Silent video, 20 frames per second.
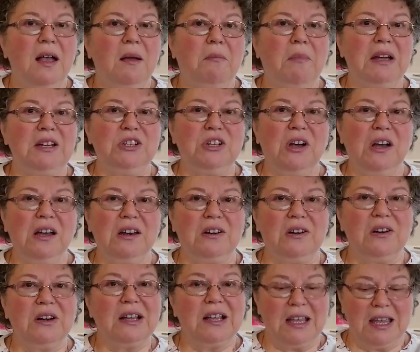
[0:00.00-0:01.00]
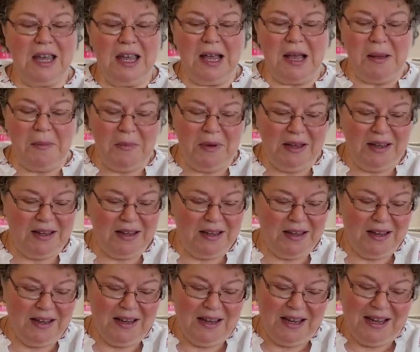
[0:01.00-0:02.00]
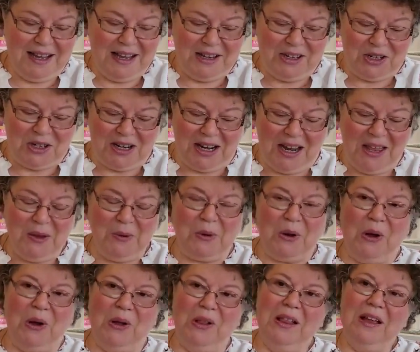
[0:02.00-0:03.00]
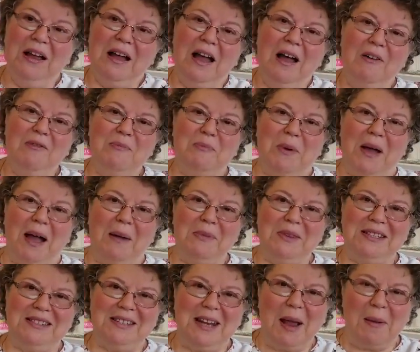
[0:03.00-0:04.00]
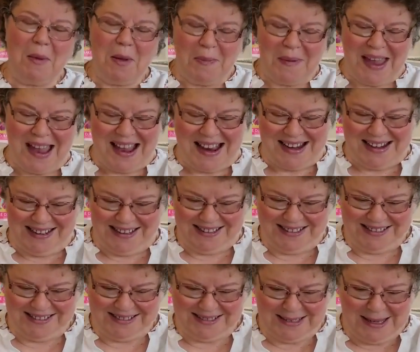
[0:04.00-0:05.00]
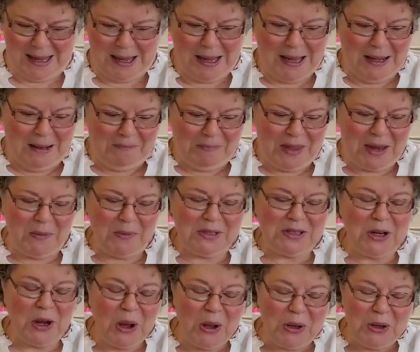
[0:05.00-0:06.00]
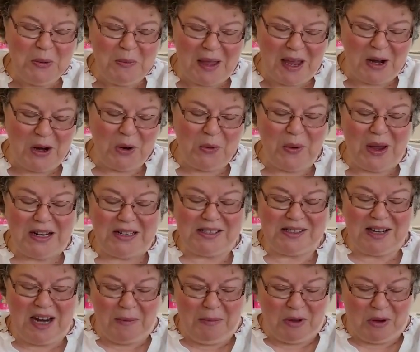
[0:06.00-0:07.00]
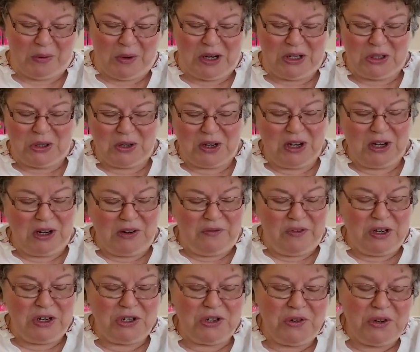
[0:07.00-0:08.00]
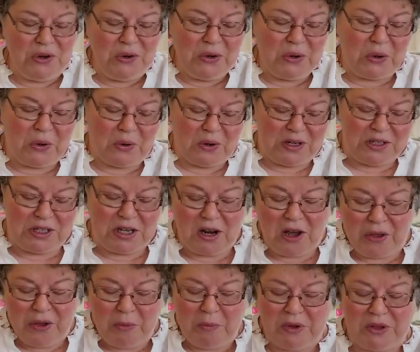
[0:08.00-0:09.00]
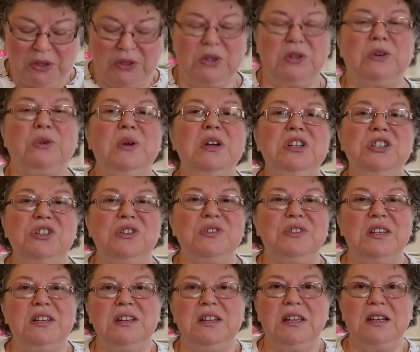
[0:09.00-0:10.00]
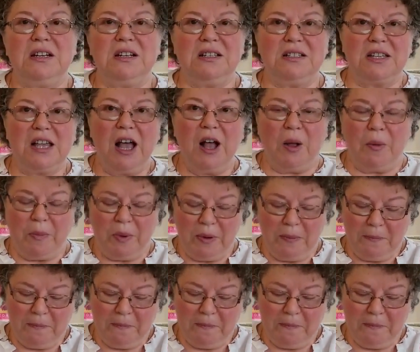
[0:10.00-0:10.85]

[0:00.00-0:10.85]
My daughter, Kim, took on the role of Bob the Stableman. He was an older man who ran a stable where he took care of injured unicorns and other mythical creatures that needed his help.